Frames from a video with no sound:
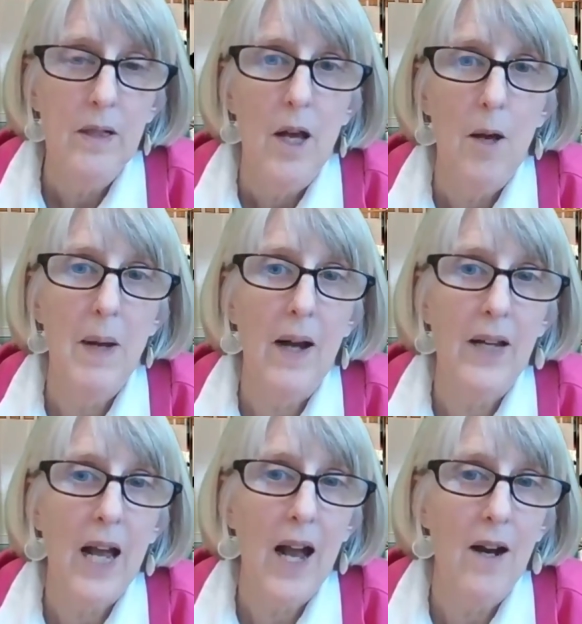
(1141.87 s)

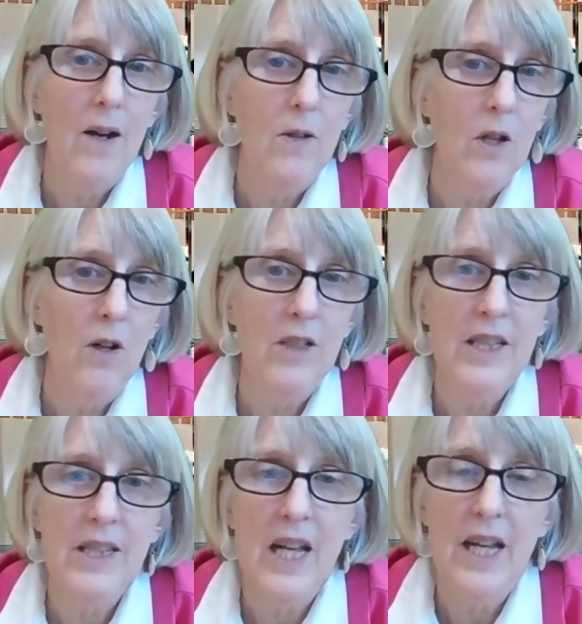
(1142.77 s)
about how car
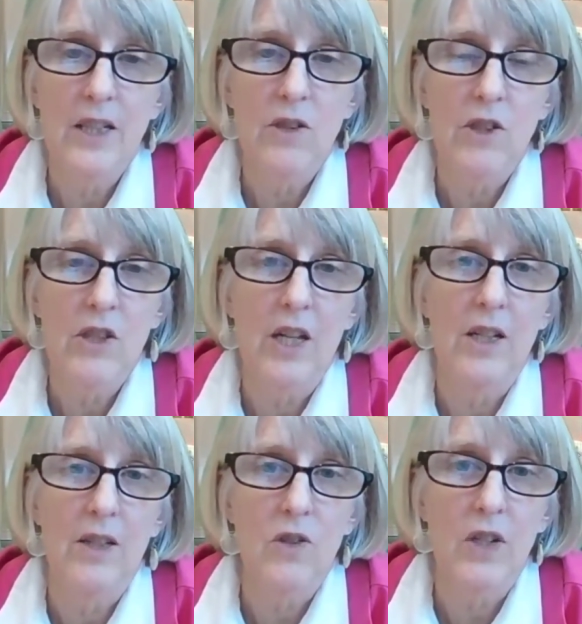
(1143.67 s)
designers
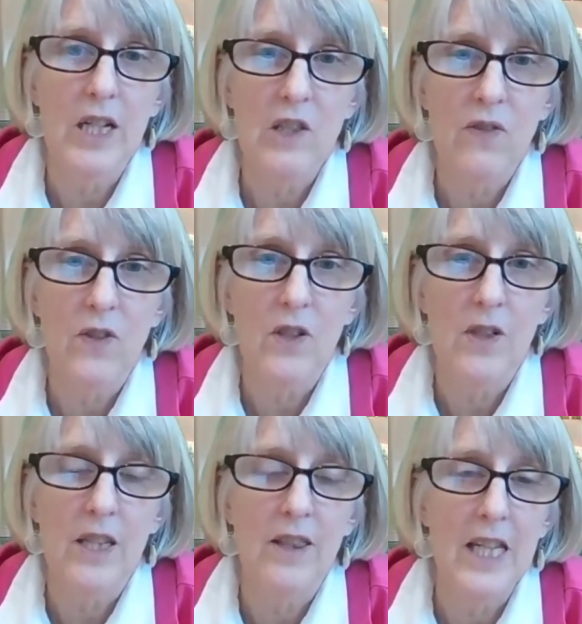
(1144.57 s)

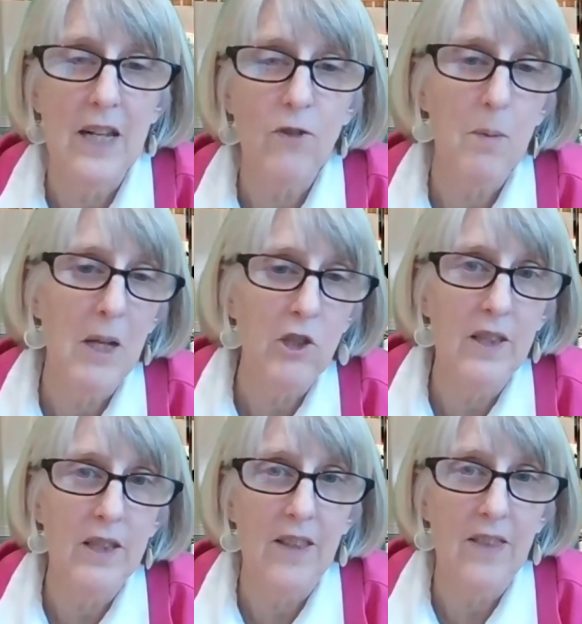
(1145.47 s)
transferred the
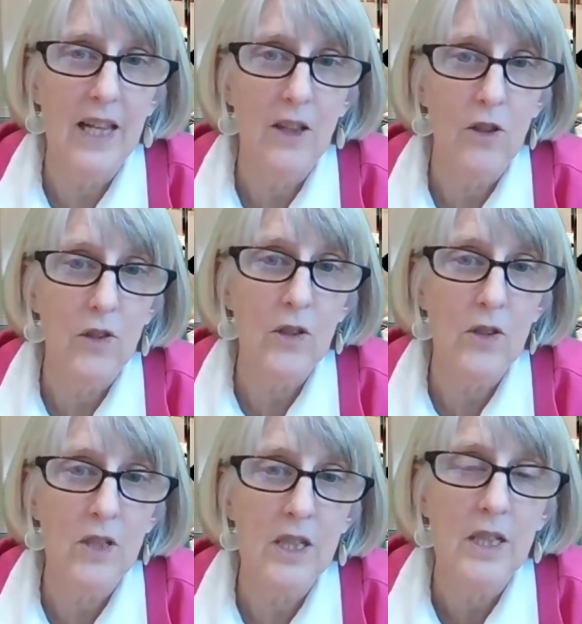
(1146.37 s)
information that they
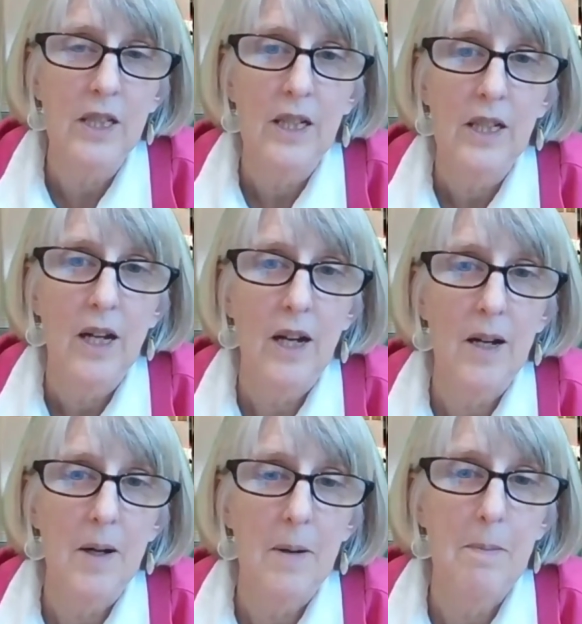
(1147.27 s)
learned?
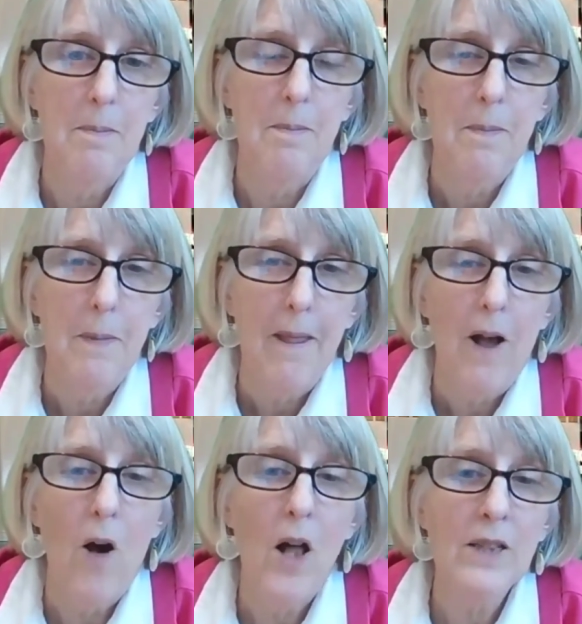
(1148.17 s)

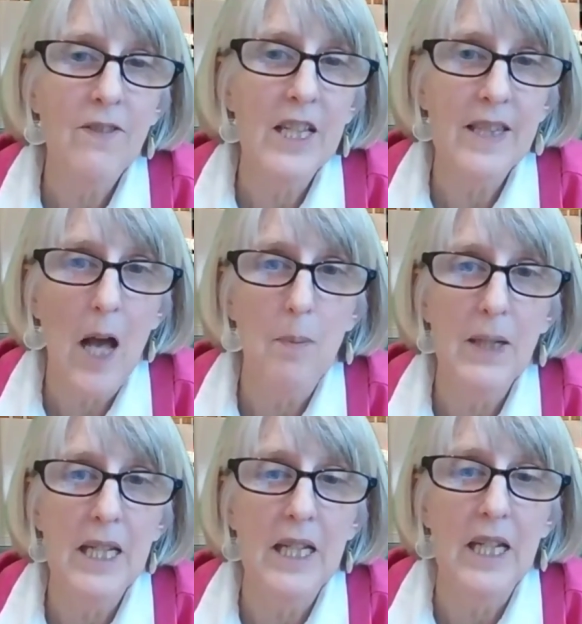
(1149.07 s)
All of this
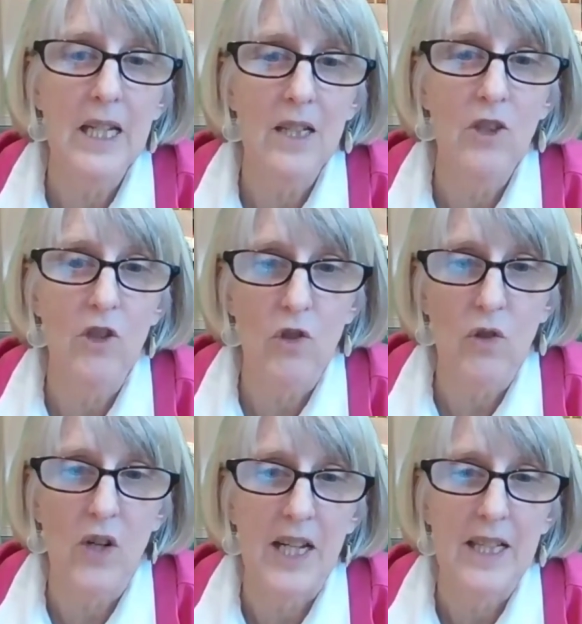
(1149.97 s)
happening in
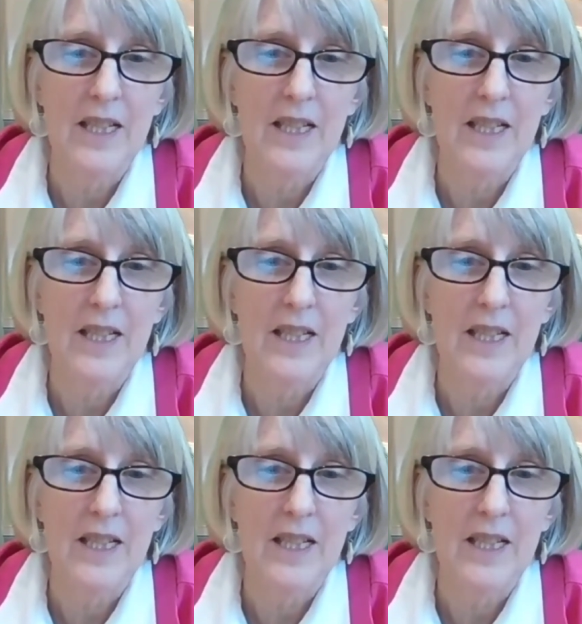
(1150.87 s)
Detroit.